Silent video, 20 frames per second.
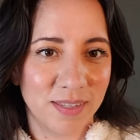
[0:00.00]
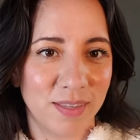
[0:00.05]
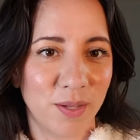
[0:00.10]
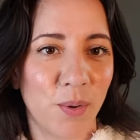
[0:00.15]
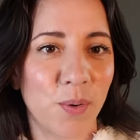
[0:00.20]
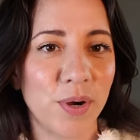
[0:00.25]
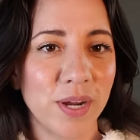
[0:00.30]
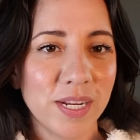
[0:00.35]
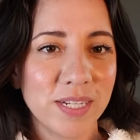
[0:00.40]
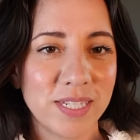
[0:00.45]
The
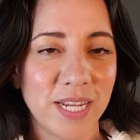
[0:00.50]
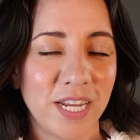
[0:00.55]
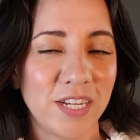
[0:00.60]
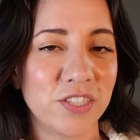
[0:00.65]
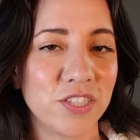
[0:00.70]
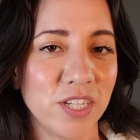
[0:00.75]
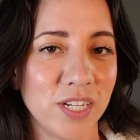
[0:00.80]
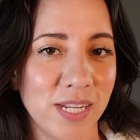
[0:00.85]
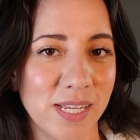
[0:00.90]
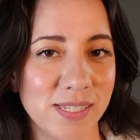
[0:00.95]

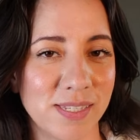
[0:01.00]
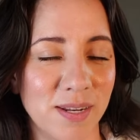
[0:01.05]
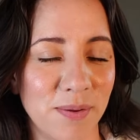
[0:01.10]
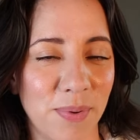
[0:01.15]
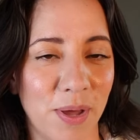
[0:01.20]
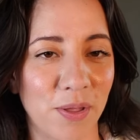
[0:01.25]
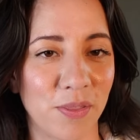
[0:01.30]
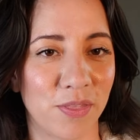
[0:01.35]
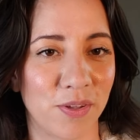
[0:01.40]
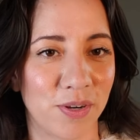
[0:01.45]
orientation is in
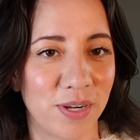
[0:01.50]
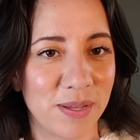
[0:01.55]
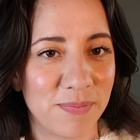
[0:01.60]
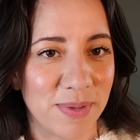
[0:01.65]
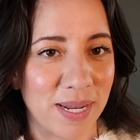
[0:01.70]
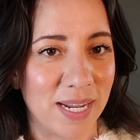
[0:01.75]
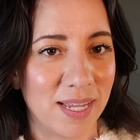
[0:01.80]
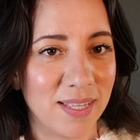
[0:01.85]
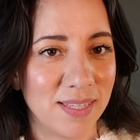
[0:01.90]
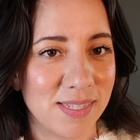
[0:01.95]
about 30
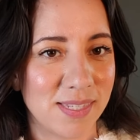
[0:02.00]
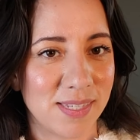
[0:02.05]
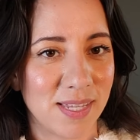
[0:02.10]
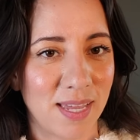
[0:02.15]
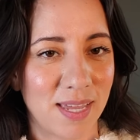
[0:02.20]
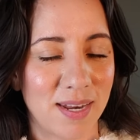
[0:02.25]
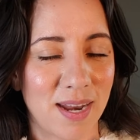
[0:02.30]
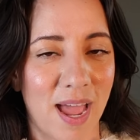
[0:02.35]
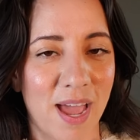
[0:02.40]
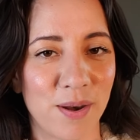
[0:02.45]
minutes,
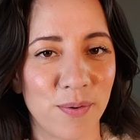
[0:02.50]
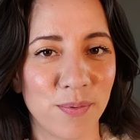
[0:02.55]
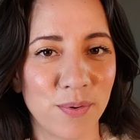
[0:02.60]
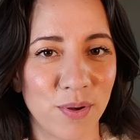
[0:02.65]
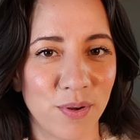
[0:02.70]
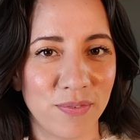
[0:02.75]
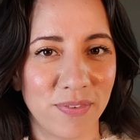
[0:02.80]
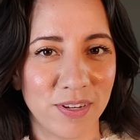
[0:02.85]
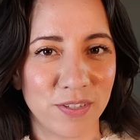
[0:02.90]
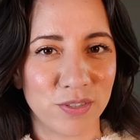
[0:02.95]
and I don't know
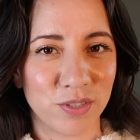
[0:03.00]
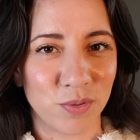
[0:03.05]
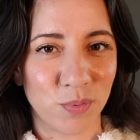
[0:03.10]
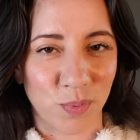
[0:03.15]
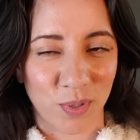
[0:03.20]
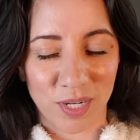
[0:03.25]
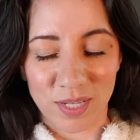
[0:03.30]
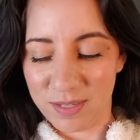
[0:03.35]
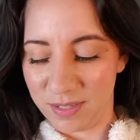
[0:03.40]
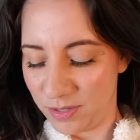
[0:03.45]
if I should
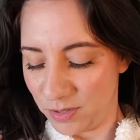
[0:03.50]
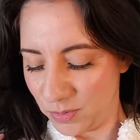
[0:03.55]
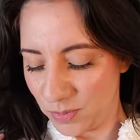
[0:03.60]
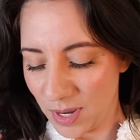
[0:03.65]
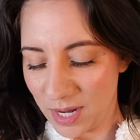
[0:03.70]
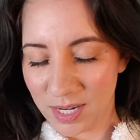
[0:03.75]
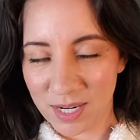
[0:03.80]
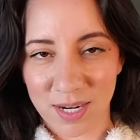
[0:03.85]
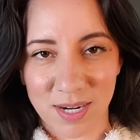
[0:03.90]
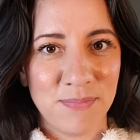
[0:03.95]
wear this
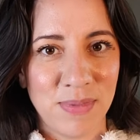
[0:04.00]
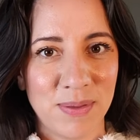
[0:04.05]
sweater.